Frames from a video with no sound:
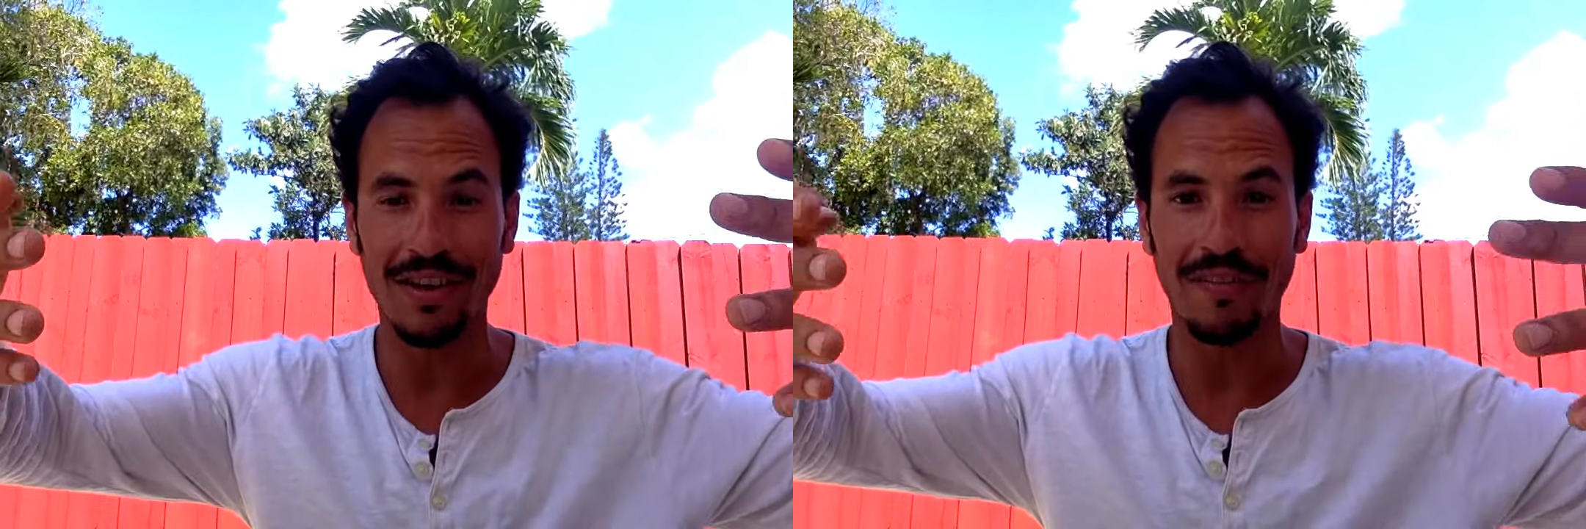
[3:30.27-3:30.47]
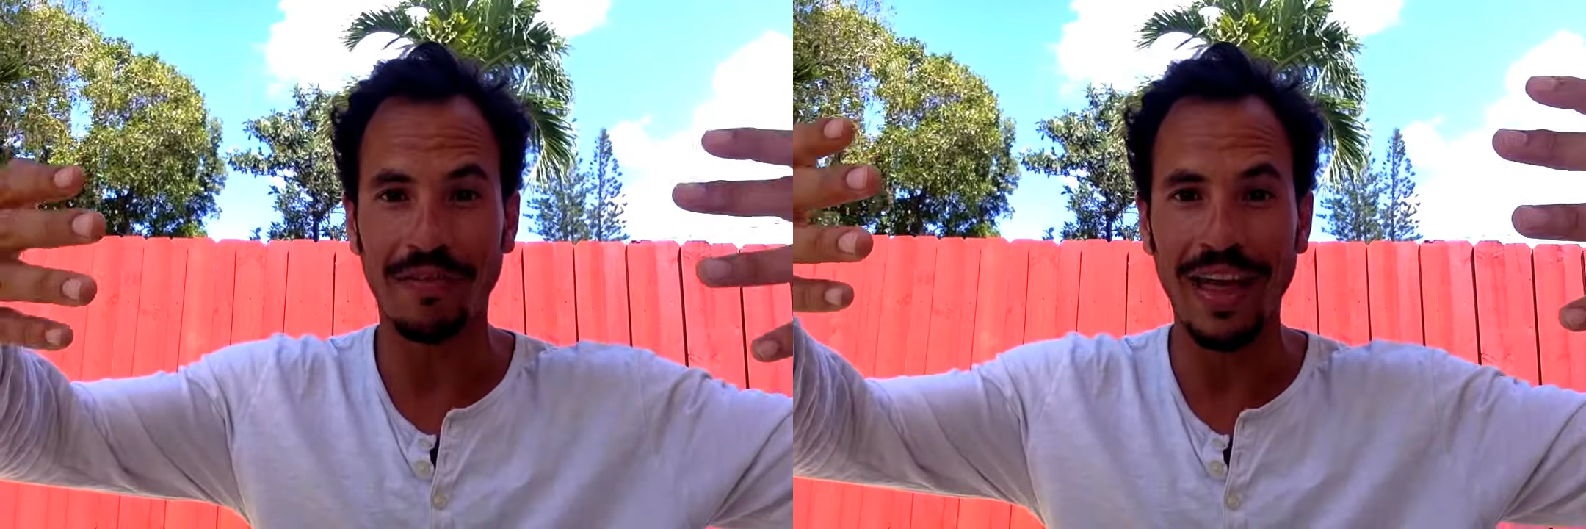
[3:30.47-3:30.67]

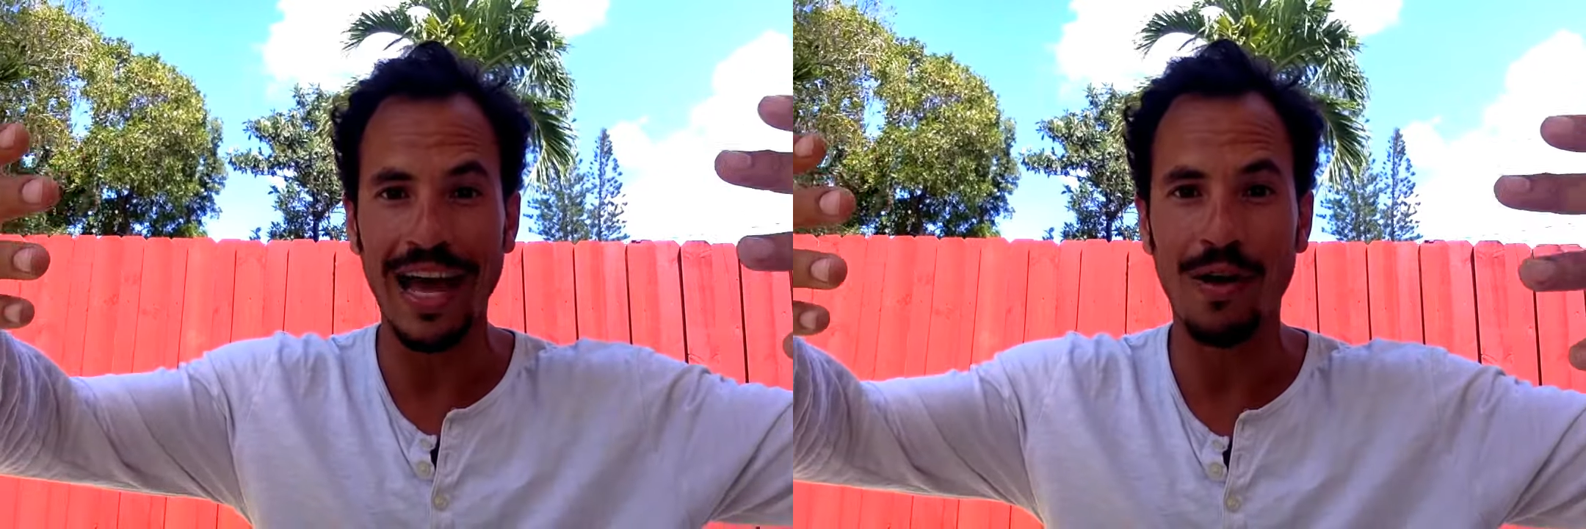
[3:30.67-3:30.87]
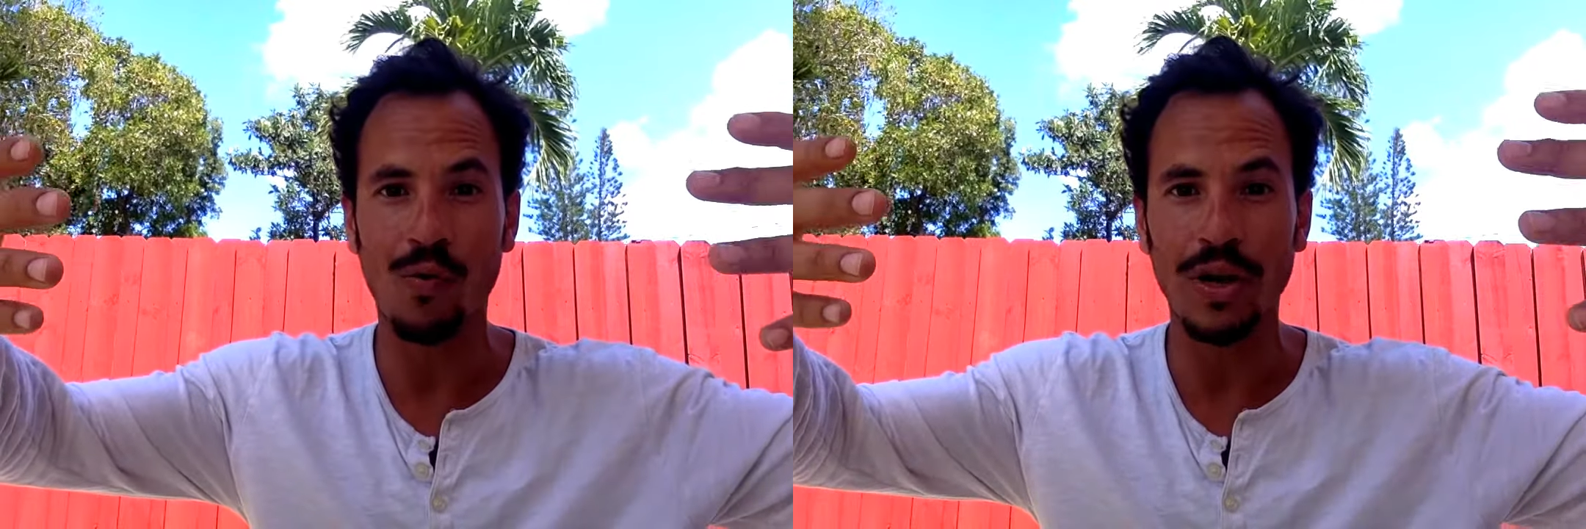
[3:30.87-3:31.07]
of
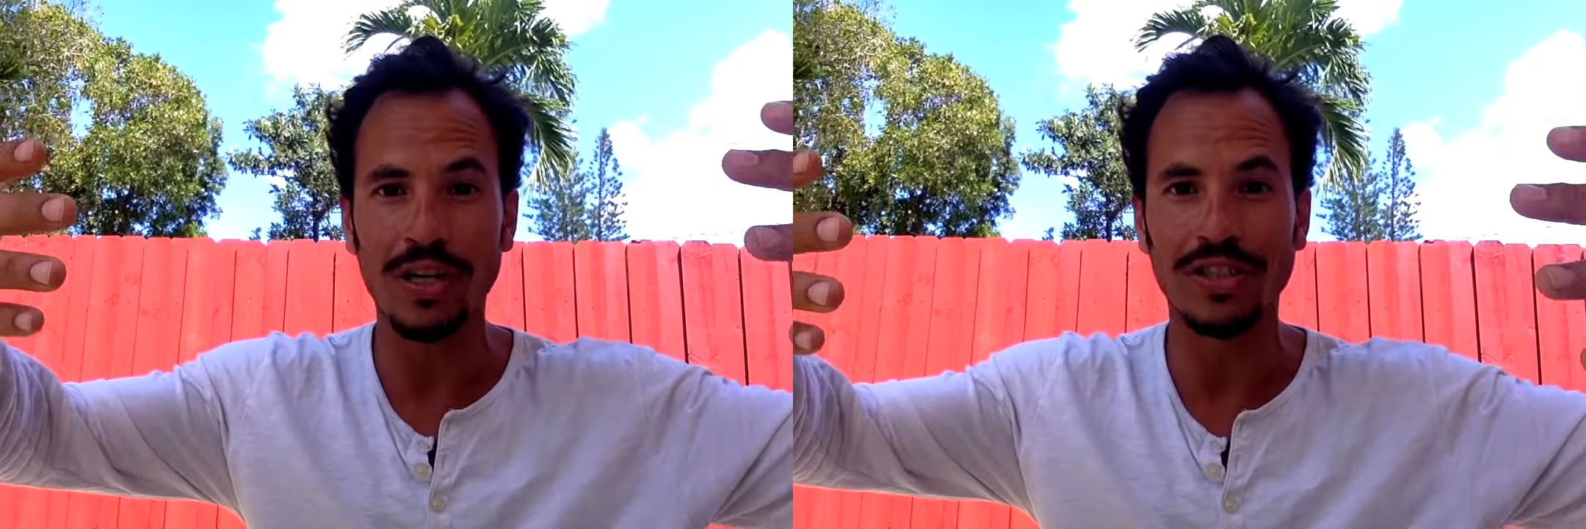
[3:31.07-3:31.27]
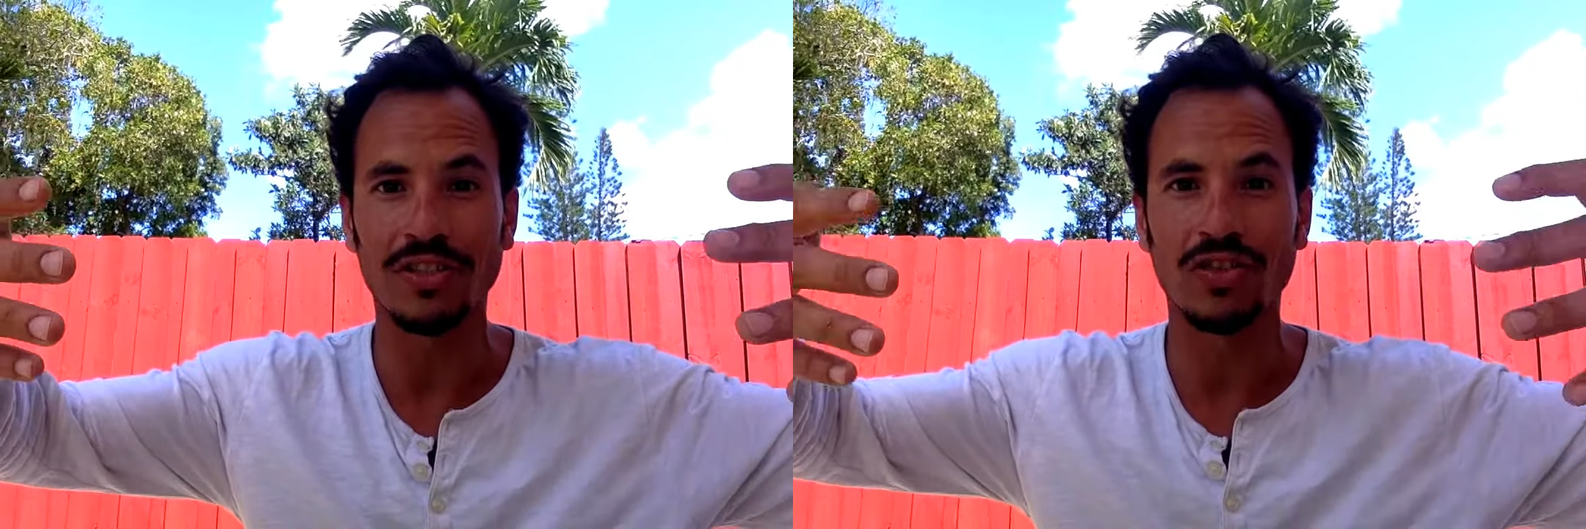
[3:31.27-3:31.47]
that
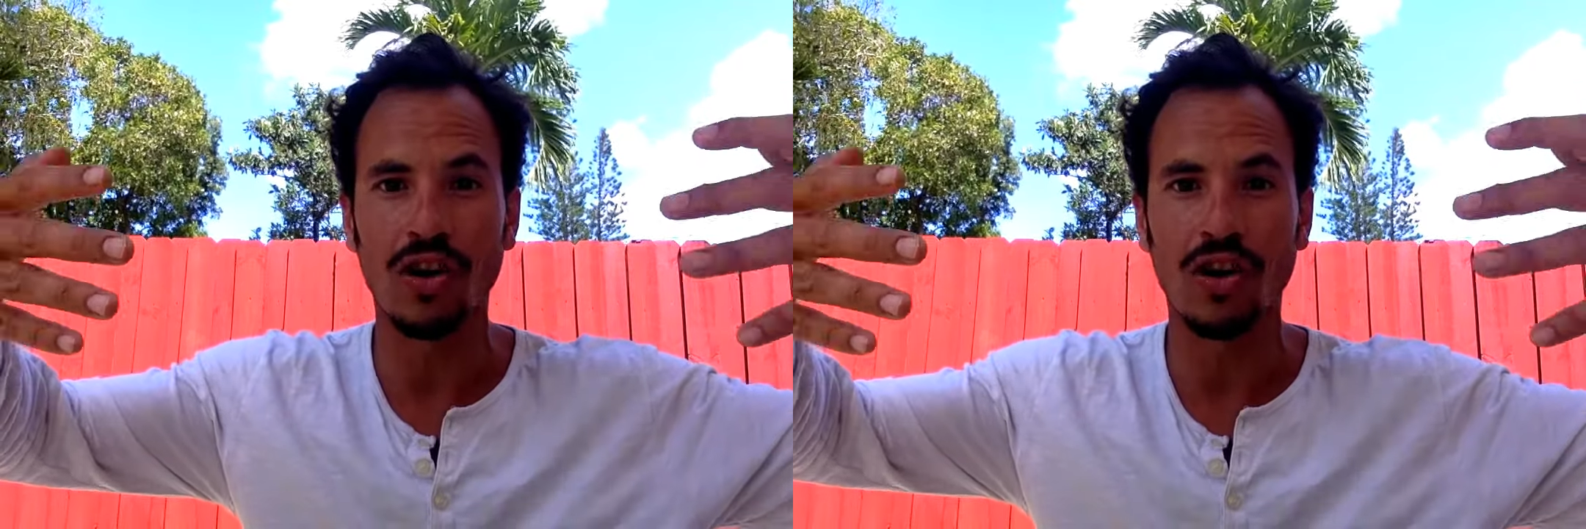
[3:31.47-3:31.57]
which is